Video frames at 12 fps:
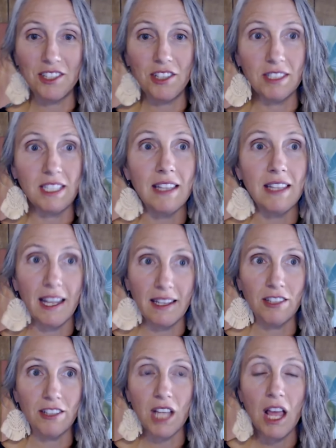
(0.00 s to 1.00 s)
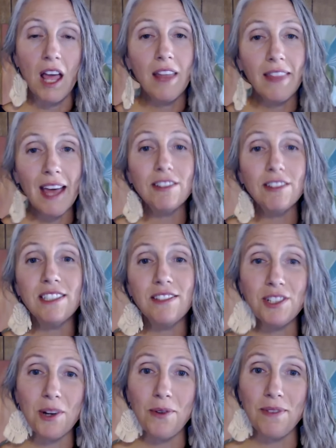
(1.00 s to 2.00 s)
So you'll see that there's thousands
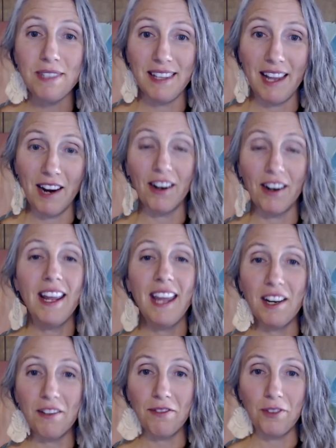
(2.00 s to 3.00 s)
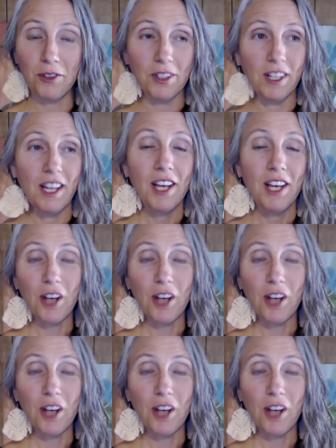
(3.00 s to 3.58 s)
of stones in there in a full